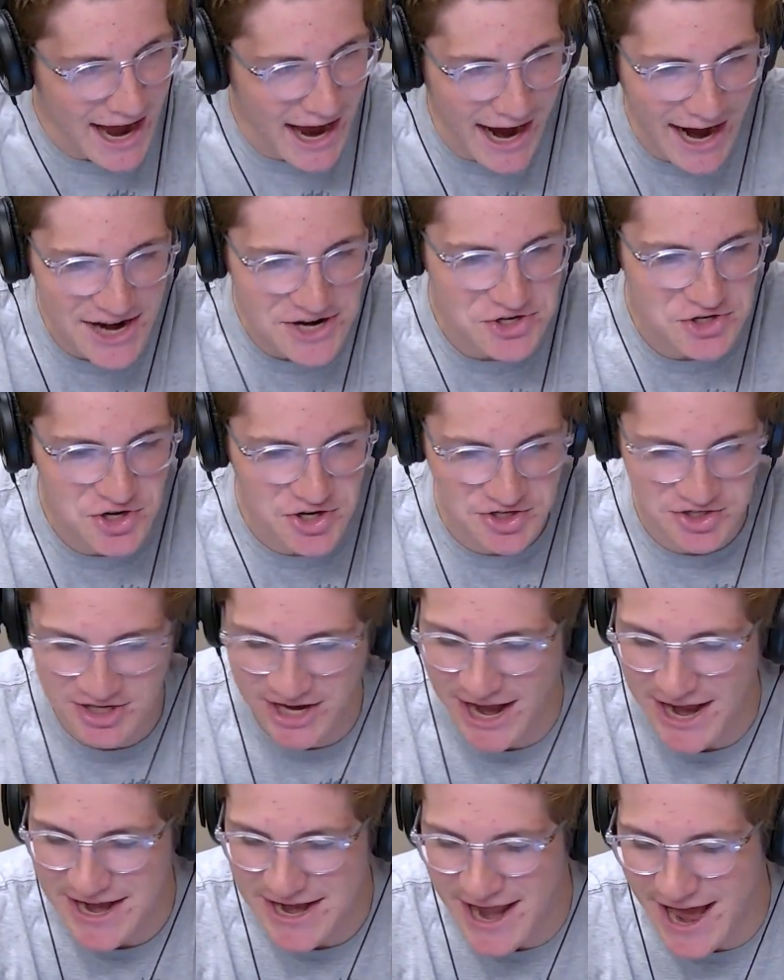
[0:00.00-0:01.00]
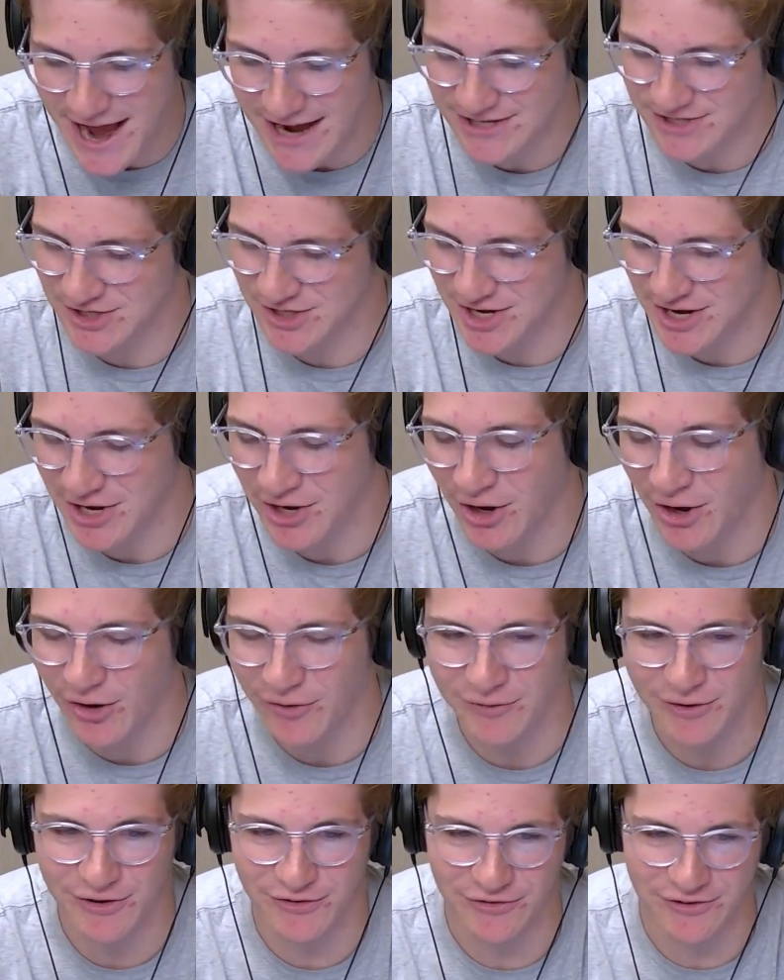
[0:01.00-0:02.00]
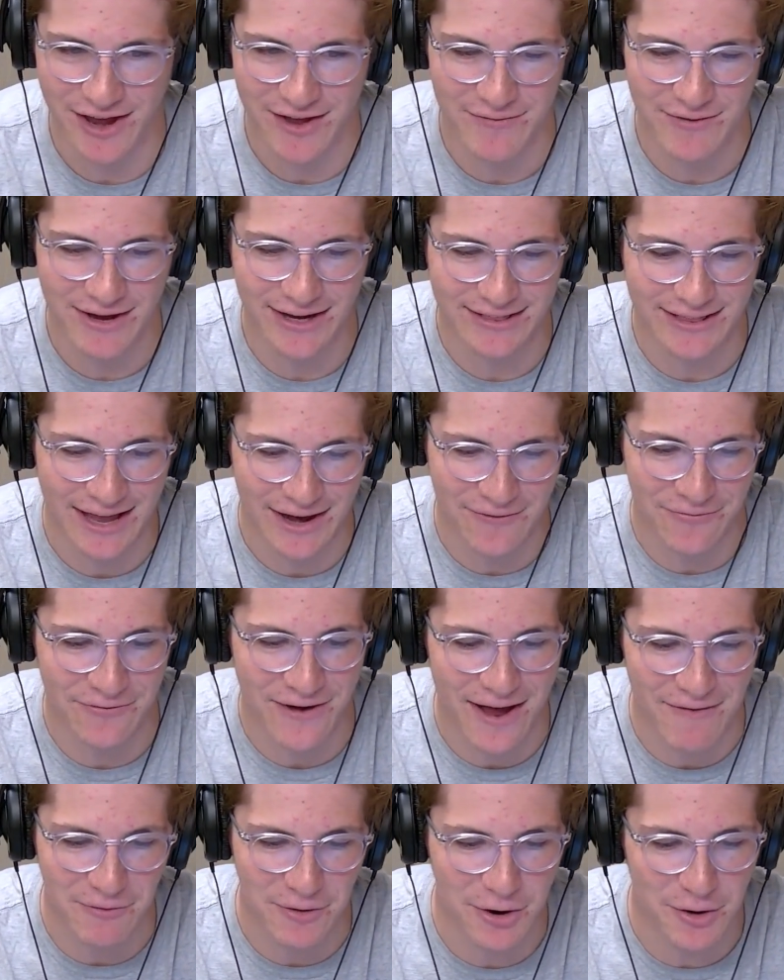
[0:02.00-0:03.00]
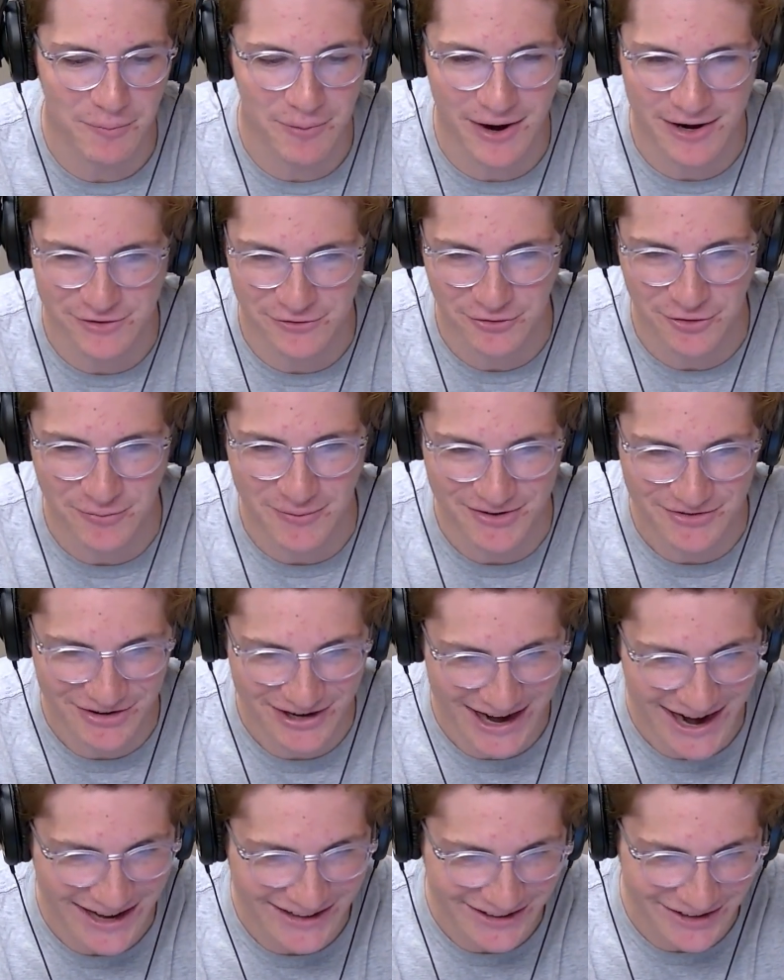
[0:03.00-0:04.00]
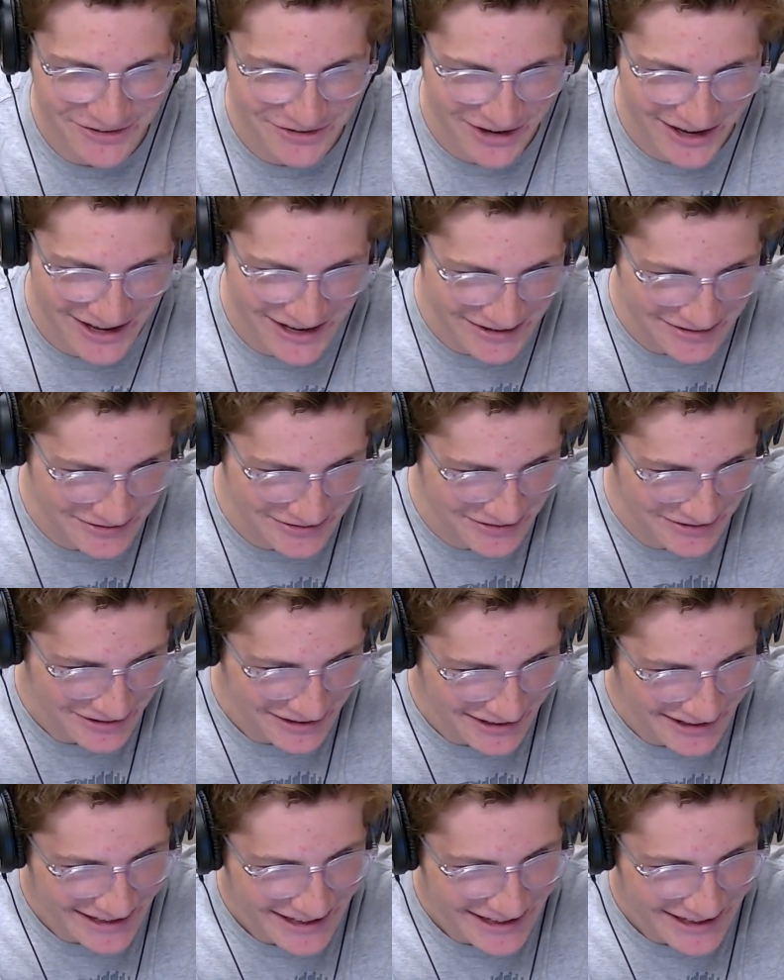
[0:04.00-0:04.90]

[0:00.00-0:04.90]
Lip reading: I just cannot see Culver's giving $500 to a bunch of college kids."